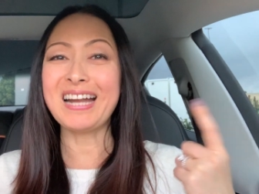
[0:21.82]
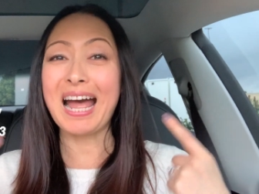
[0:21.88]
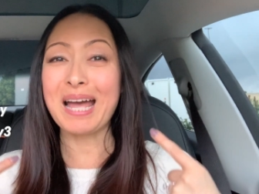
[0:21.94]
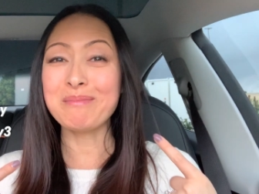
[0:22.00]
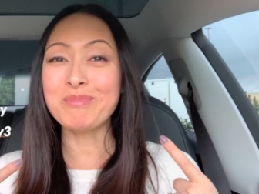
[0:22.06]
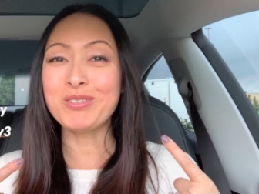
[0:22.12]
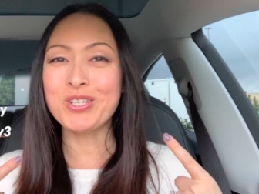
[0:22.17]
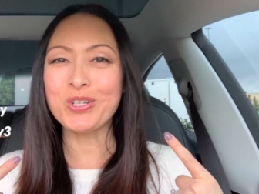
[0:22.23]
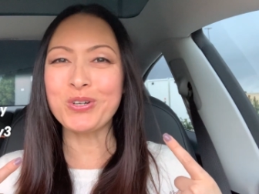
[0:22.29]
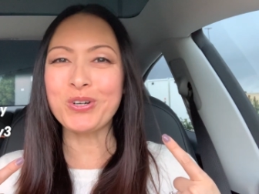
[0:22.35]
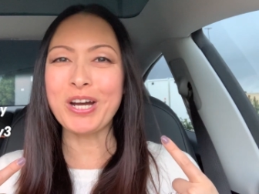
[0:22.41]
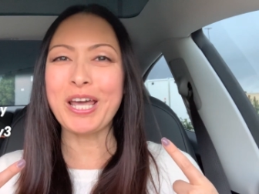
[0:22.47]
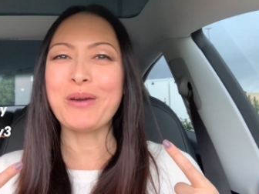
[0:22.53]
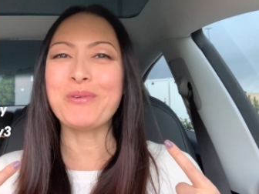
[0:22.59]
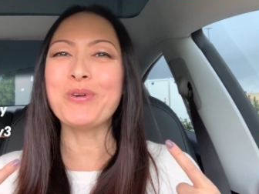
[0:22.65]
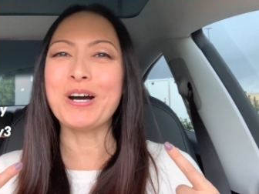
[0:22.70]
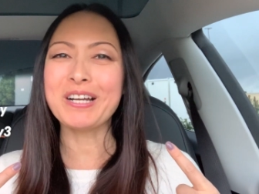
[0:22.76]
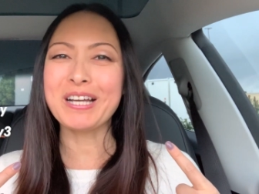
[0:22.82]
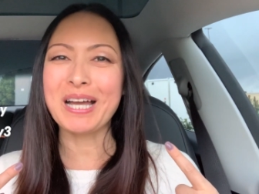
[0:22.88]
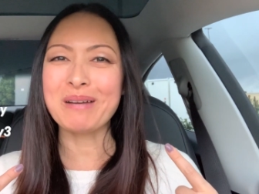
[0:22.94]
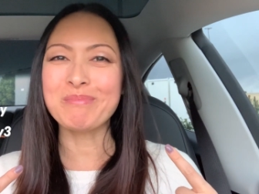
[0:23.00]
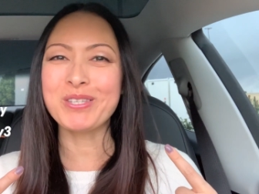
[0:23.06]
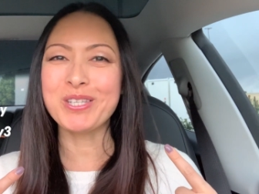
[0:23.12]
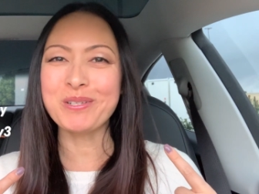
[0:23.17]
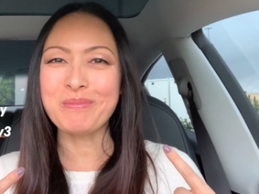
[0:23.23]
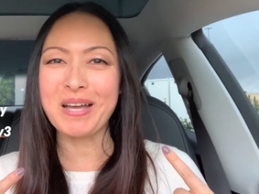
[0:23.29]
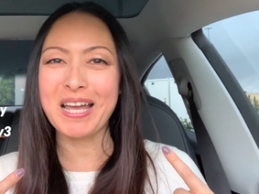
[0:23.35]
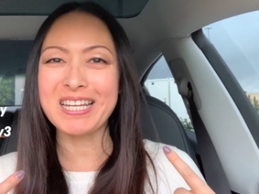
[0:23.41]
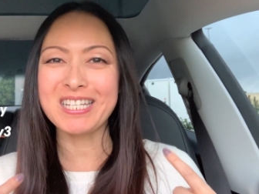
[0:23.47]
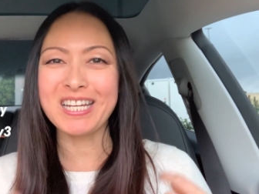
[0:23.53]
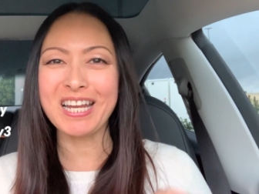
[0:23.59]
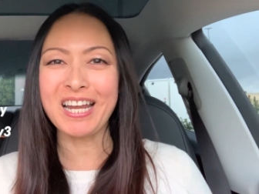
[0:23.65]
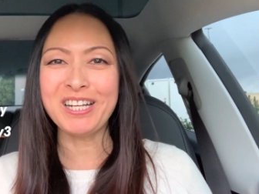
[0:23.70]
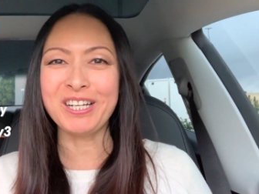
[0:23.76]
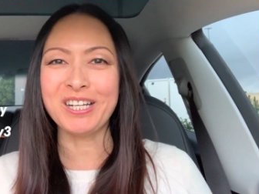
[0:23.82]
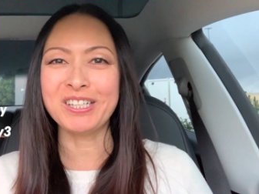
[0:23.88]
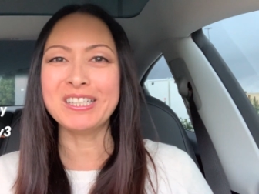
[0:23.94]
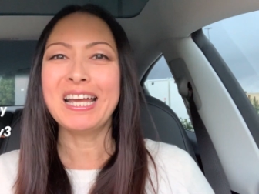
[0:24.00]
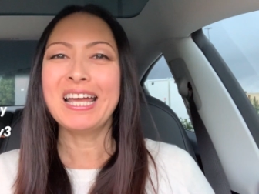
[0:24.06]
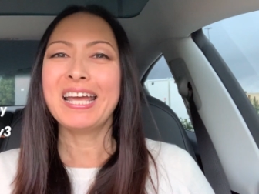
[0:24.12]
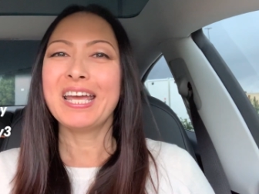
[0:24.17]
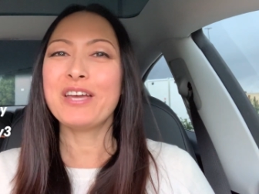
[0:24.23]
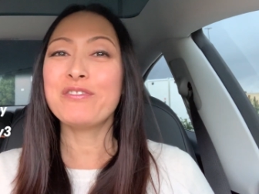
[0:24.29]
I'm Joy. Welcome to my channel.